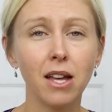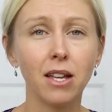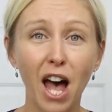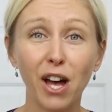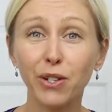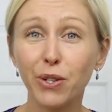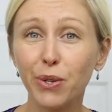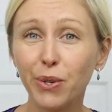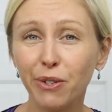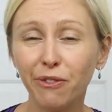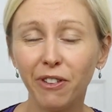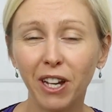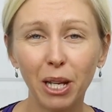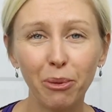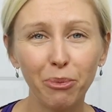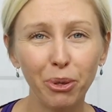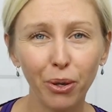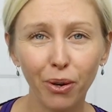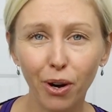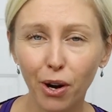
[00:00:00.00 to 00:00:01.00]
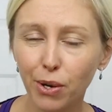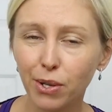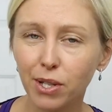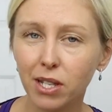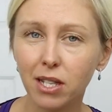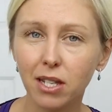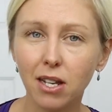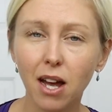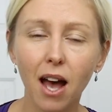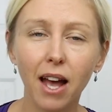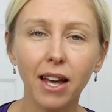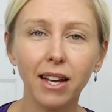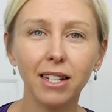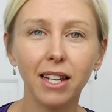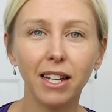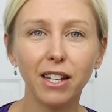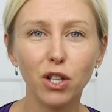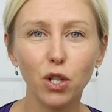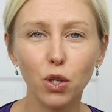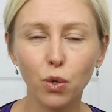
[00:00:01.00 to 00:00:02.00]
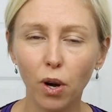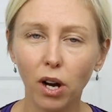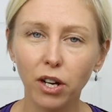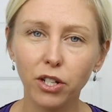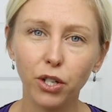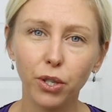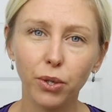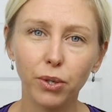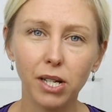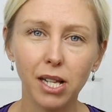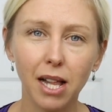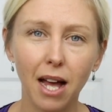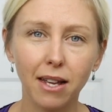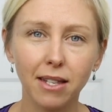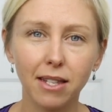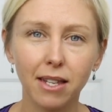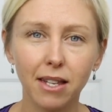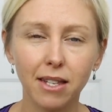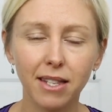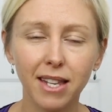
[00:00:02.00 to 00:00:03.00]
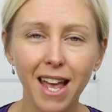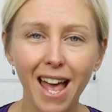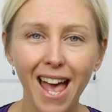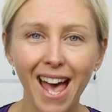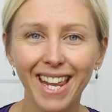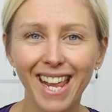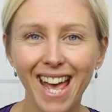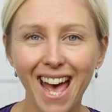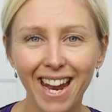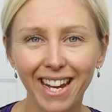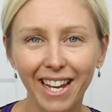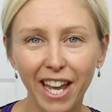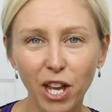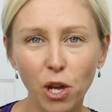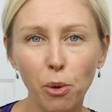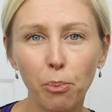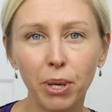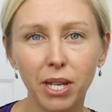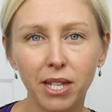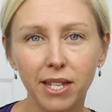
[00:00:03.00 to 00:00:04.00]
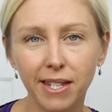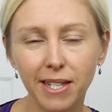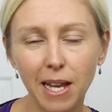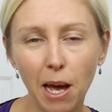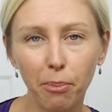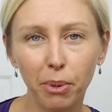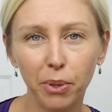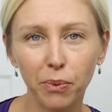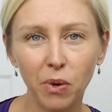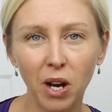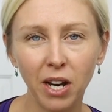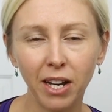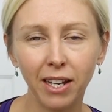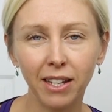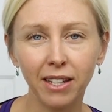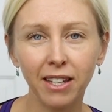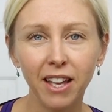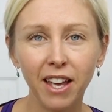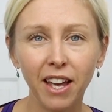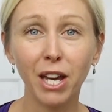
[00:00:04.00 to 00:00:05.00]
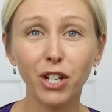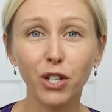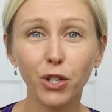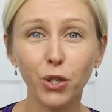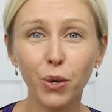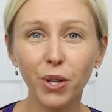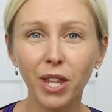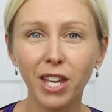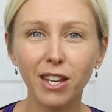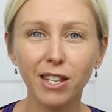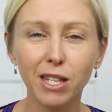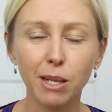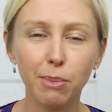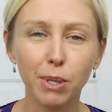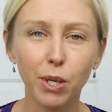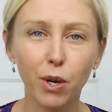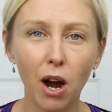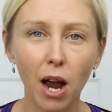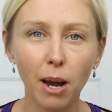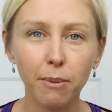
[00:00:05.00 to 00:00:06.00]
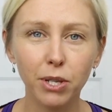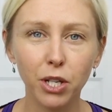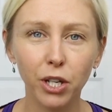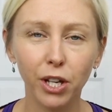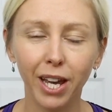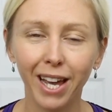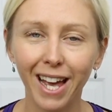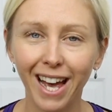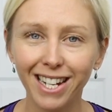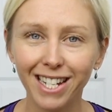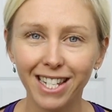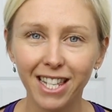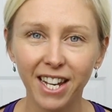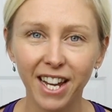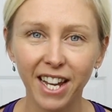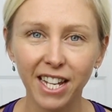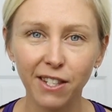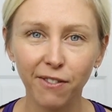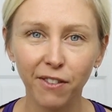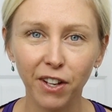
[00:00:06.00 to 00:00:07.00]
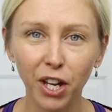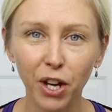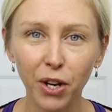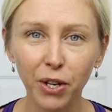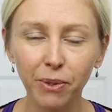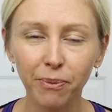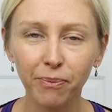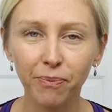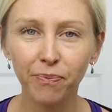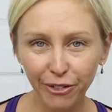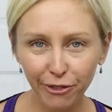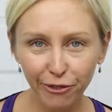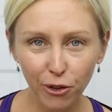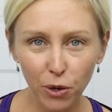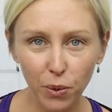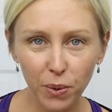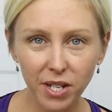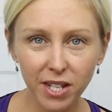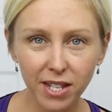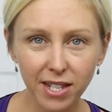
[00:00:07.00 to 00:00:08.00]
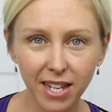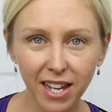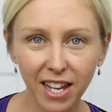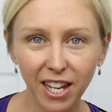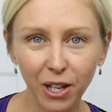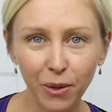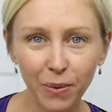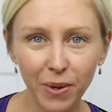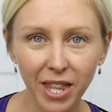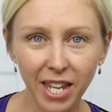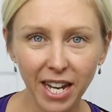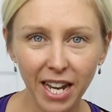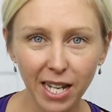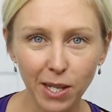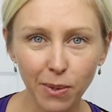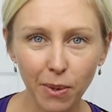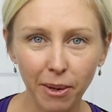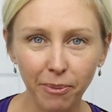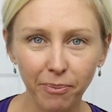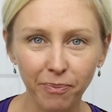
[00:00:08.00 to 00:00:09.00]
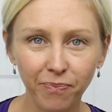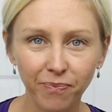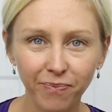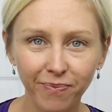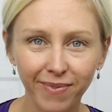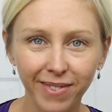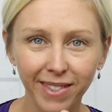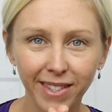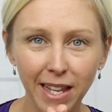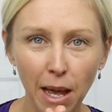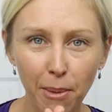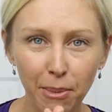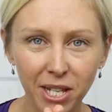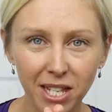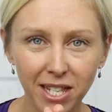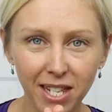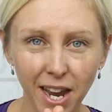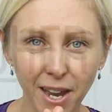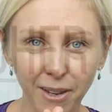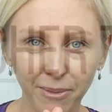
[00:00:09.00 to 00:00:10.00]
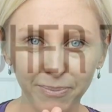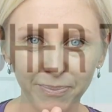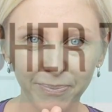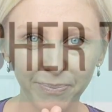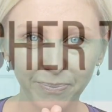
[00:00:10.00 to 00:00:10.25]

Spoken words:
how to develop your own style and structure your classes, and how to get your business up and running. Make sure that you subscribe so you can catch the next video. Look forward to seeing you in the next one. Namaste.